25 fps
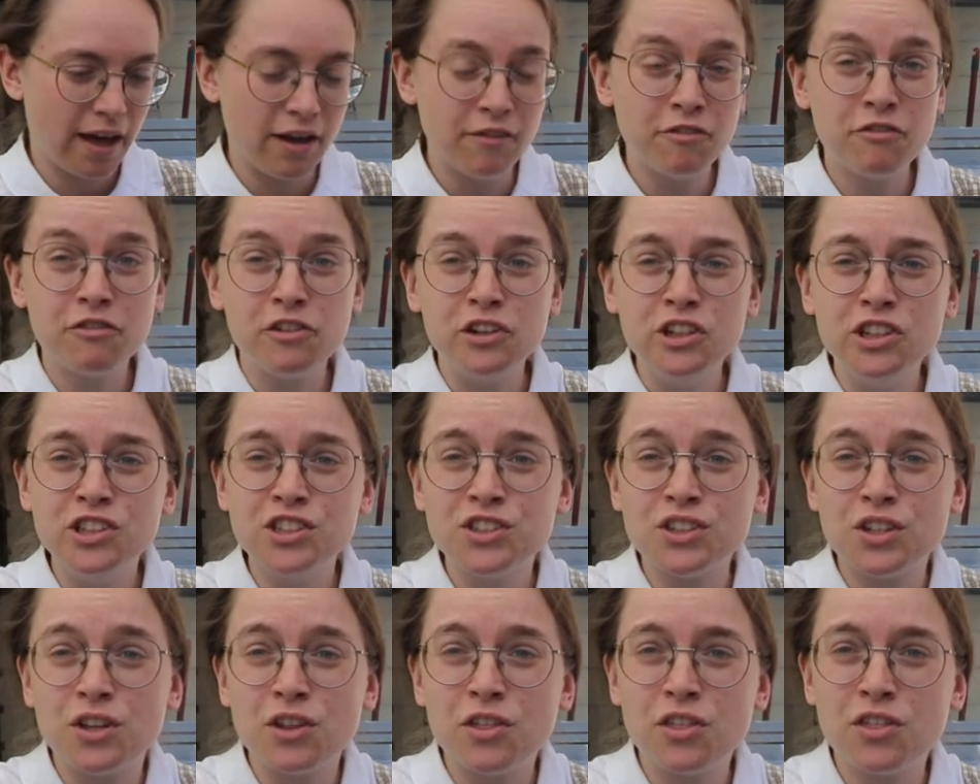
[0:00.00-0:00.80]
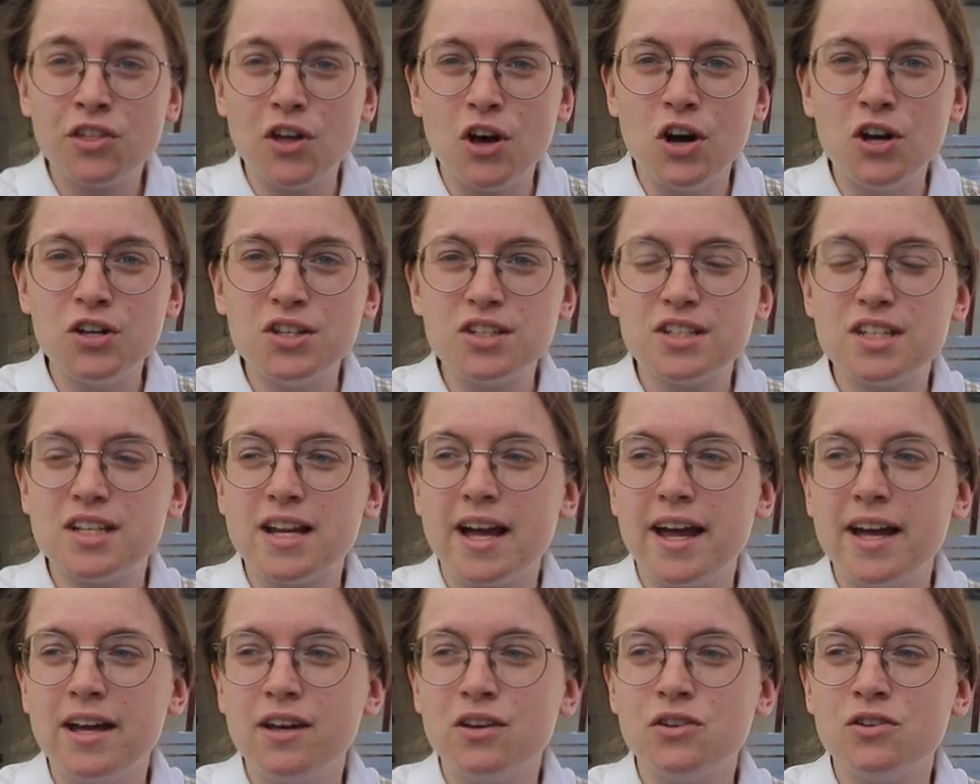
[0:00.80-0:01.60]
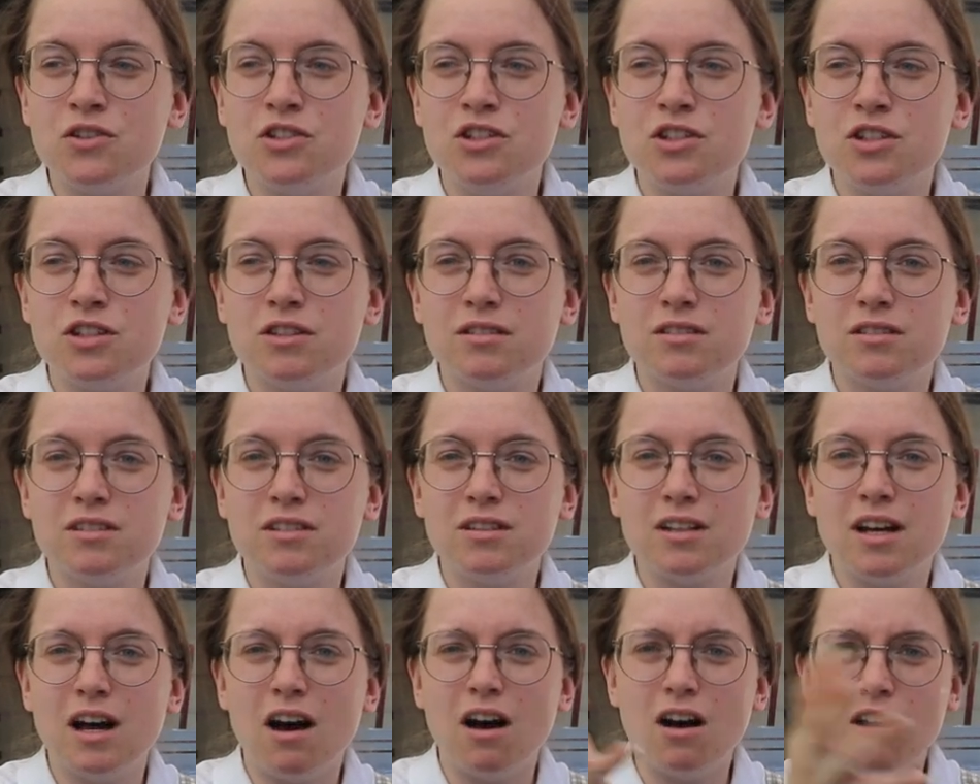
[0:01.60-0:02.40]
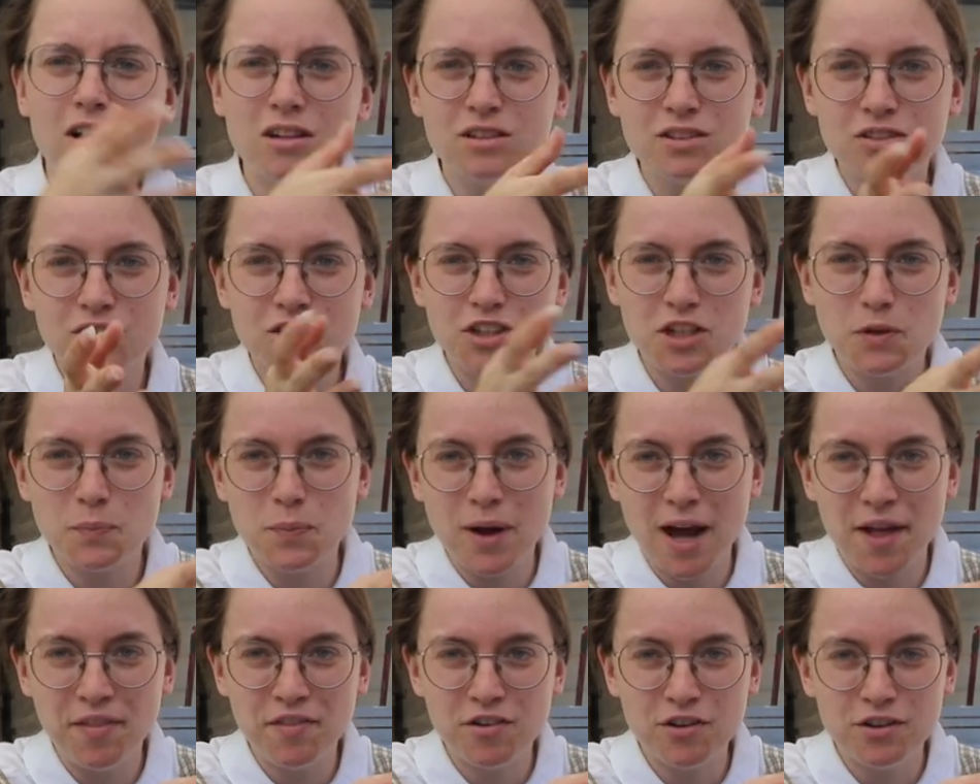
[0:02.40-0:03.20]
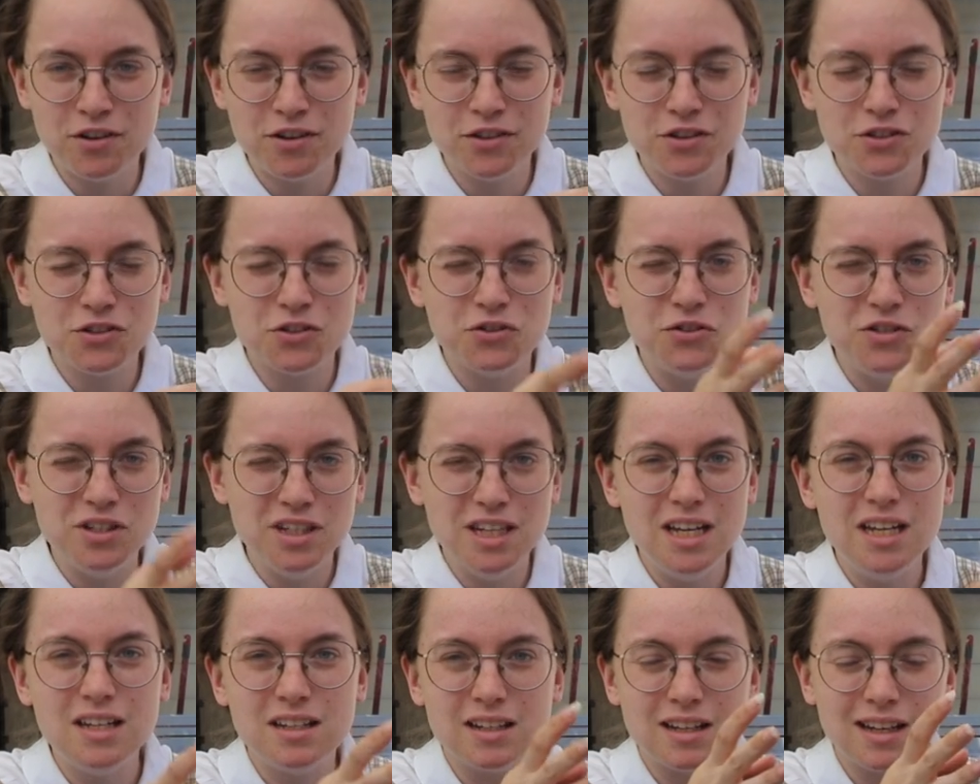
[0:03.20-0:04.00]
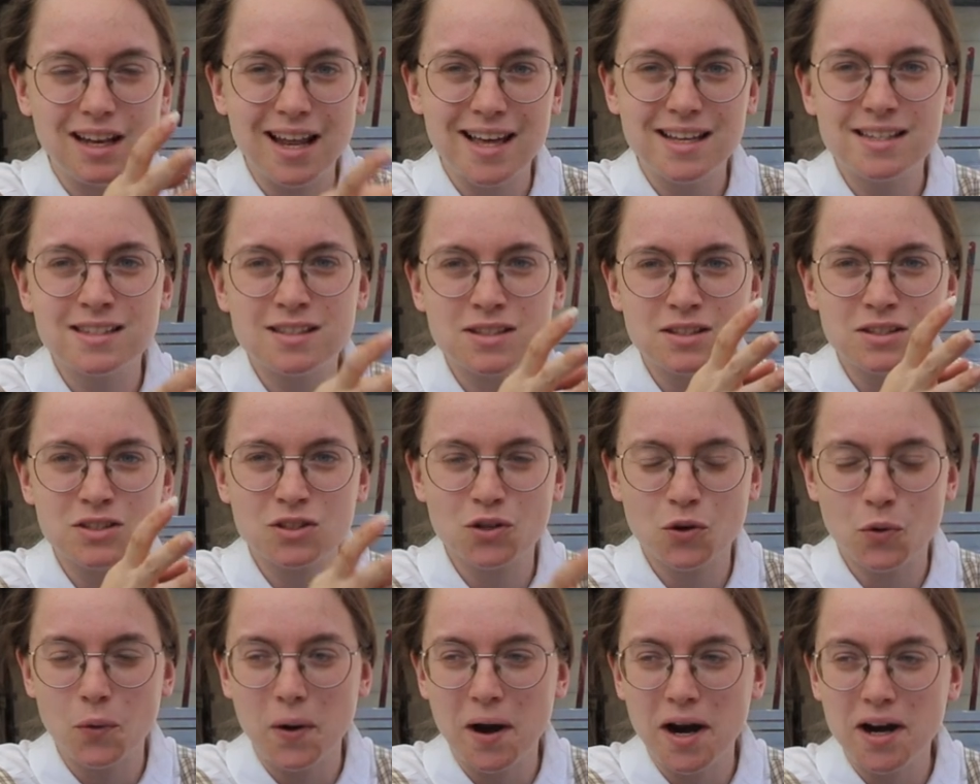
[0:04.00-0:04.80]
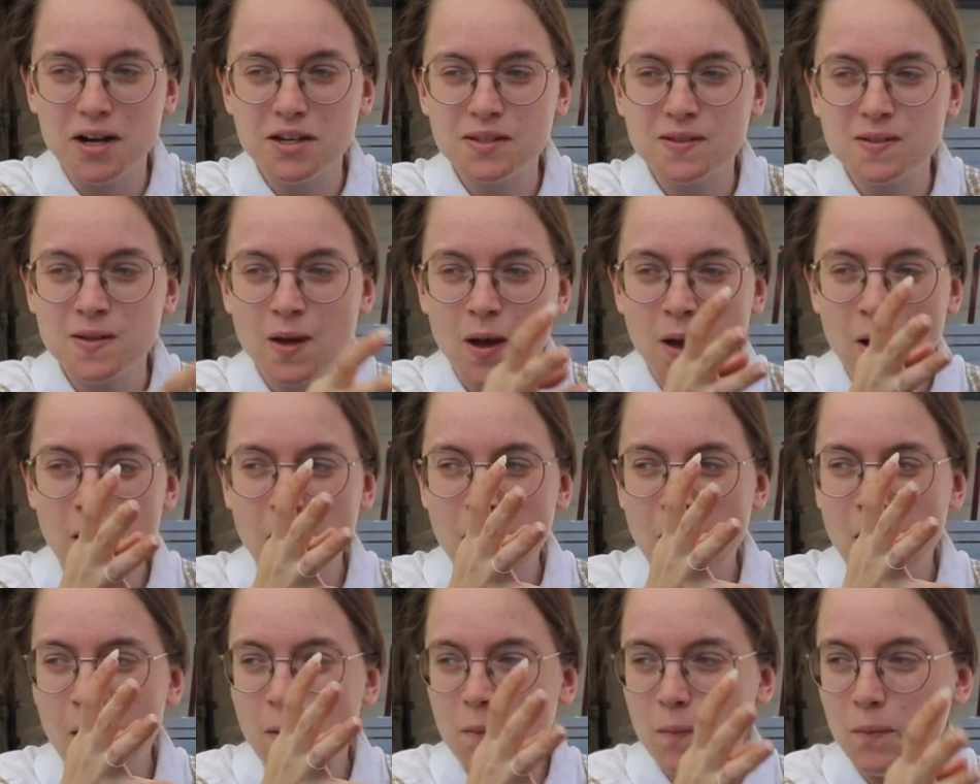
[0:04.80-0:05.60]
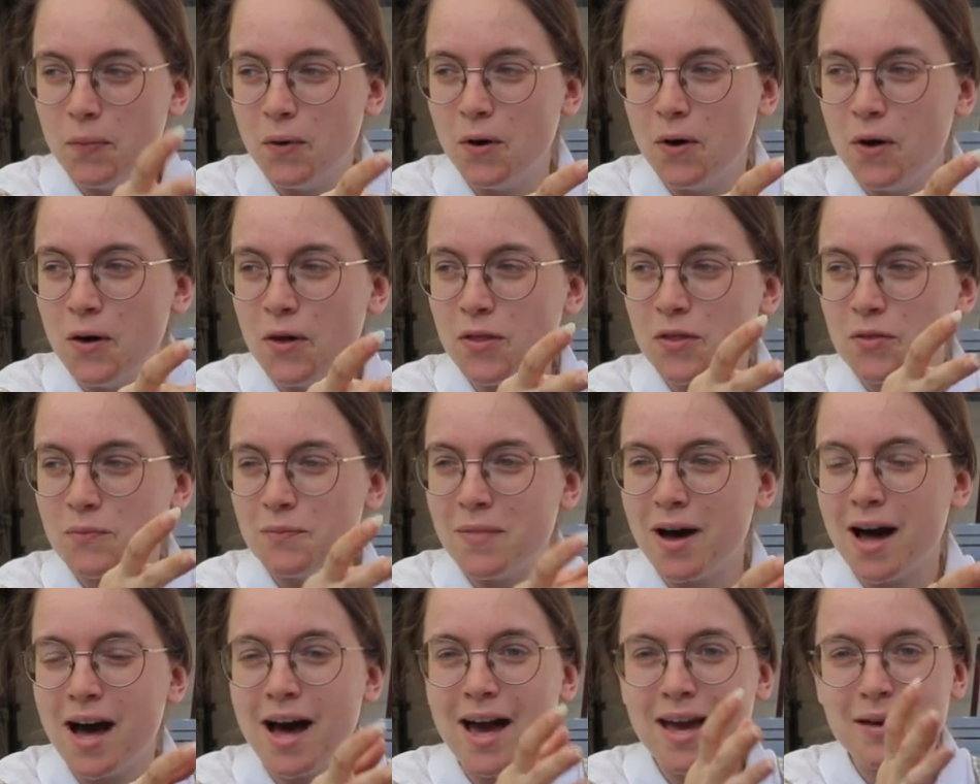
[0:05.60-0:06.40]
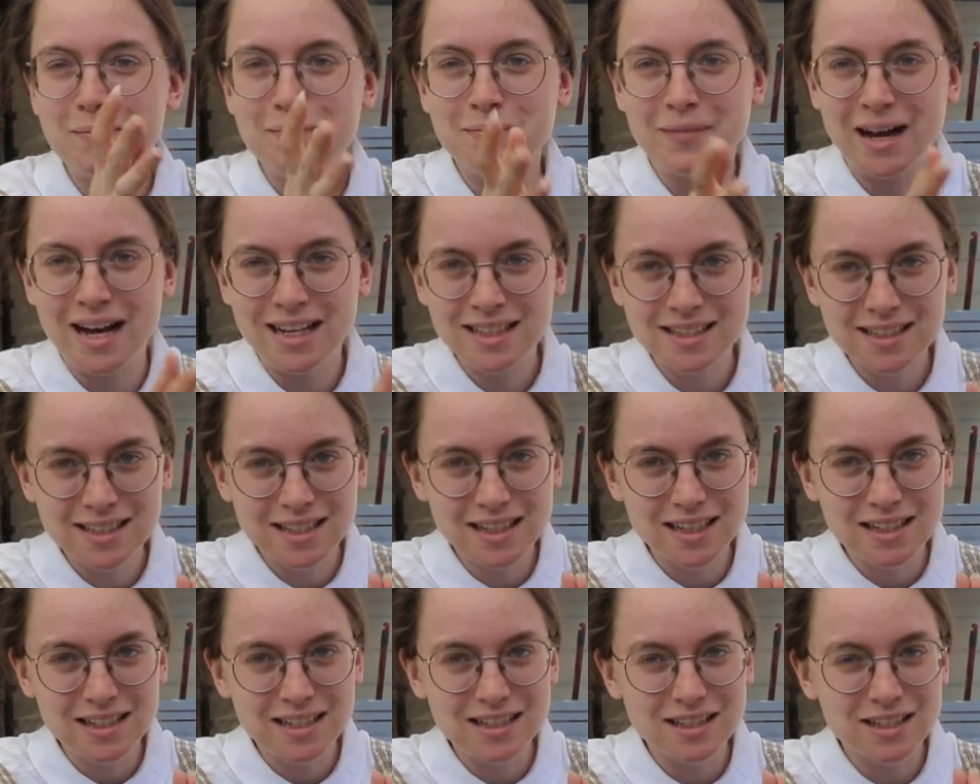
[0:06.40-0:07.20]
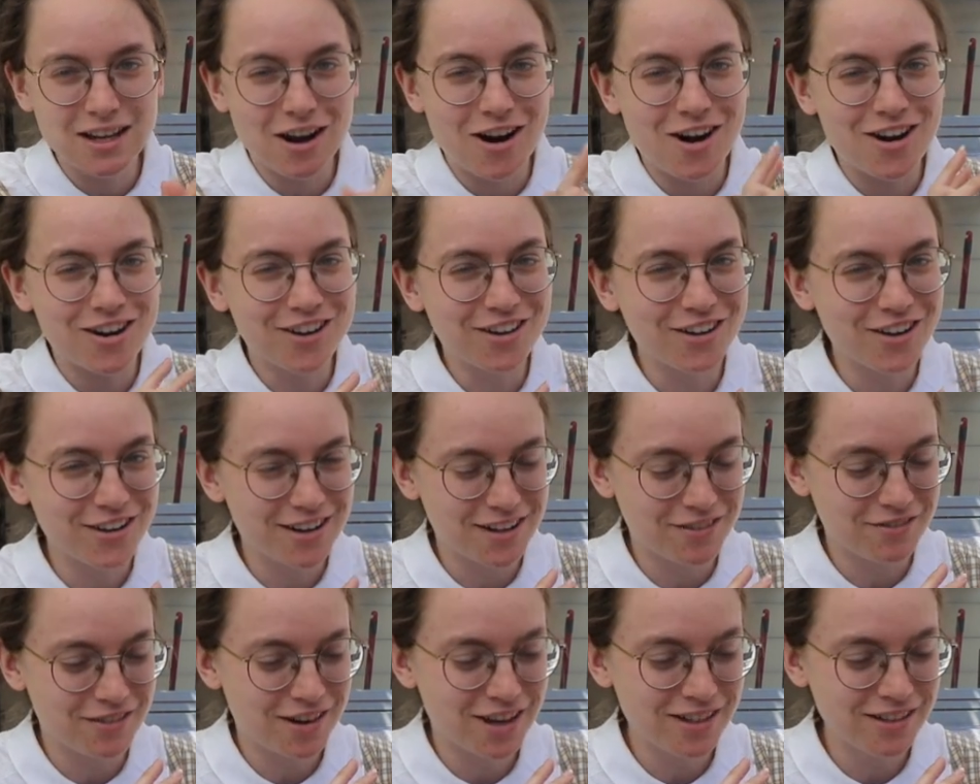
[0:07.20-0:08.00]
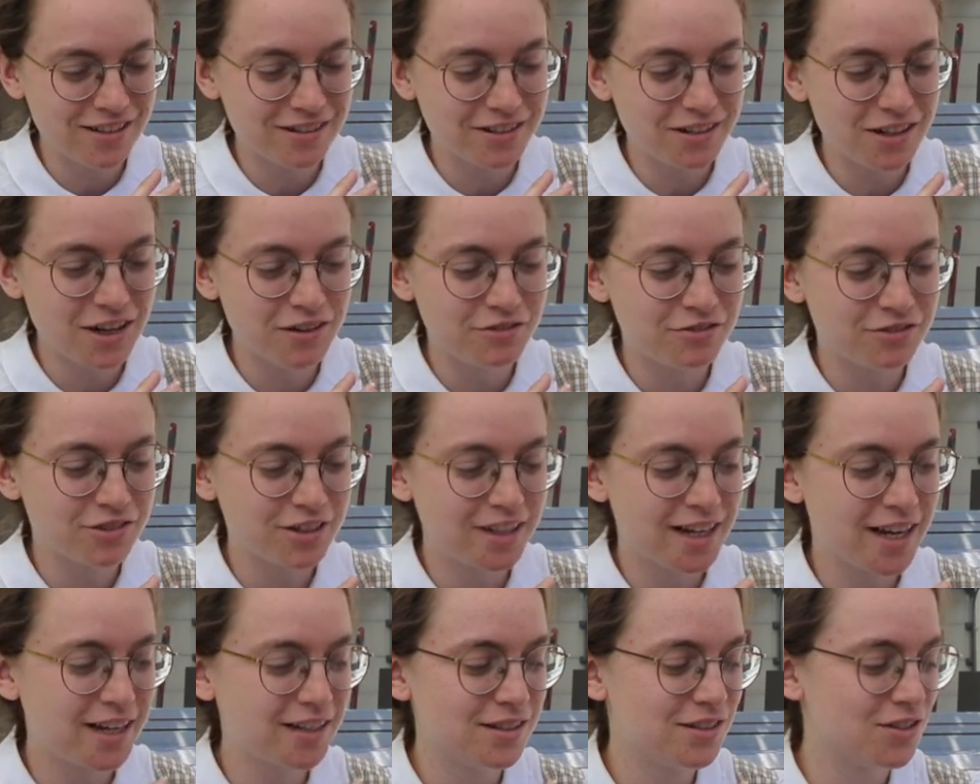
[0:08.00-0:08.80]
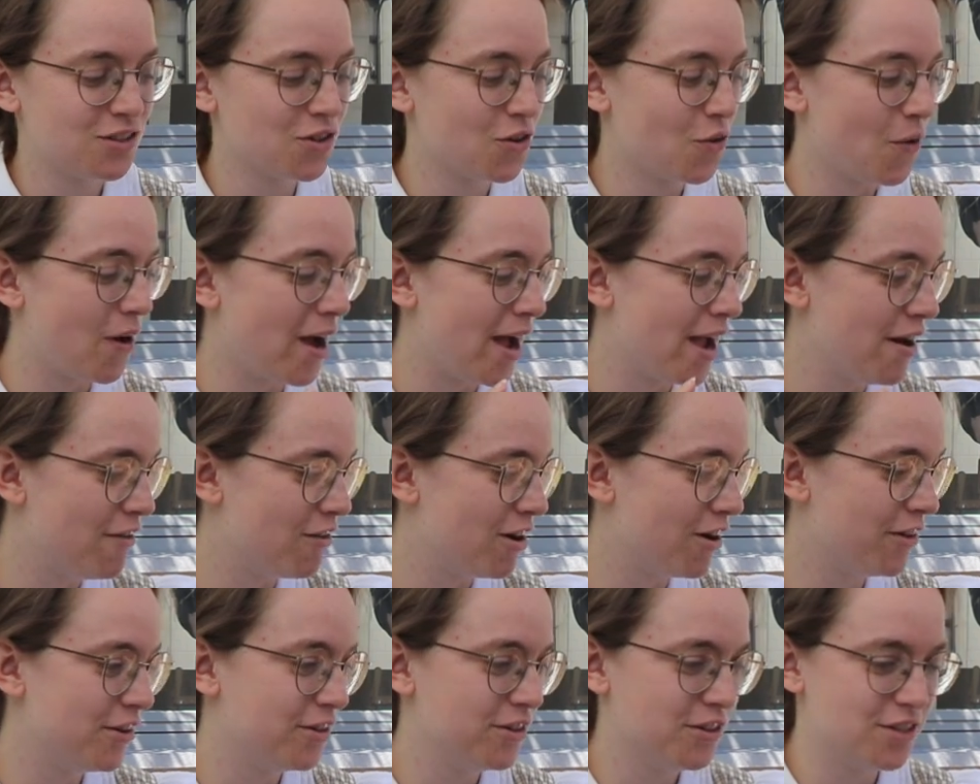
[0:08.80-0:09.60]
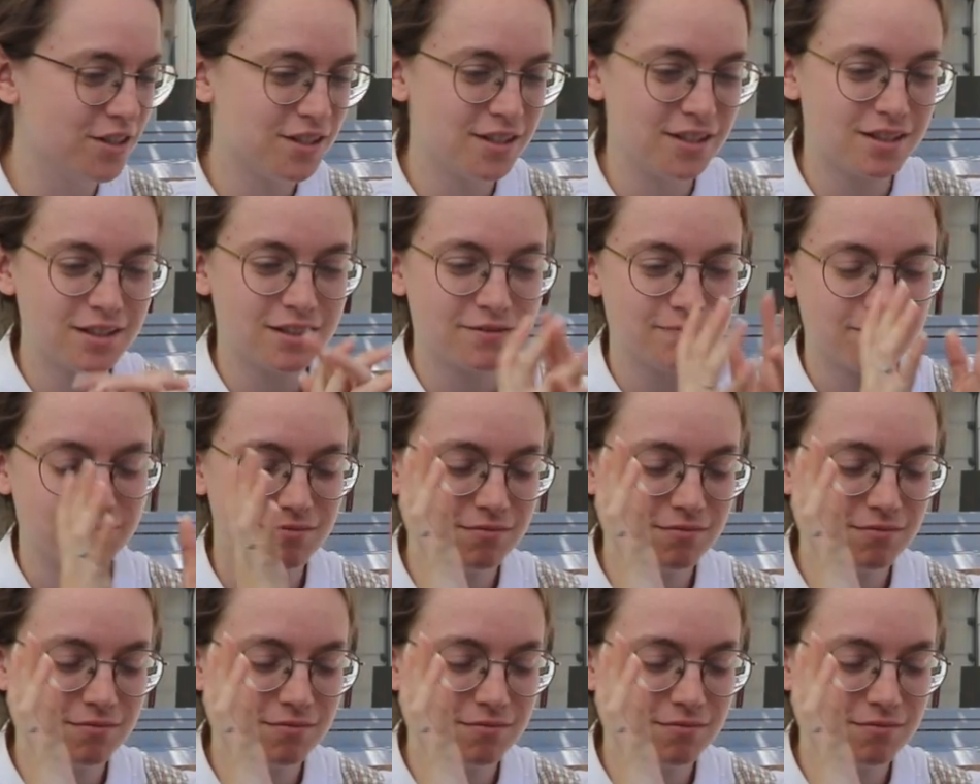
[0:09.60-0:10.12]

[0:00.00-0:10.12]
I first thought that I could alter the pattern to need less squares, but my math skills are not advanced enough for that, so I rather just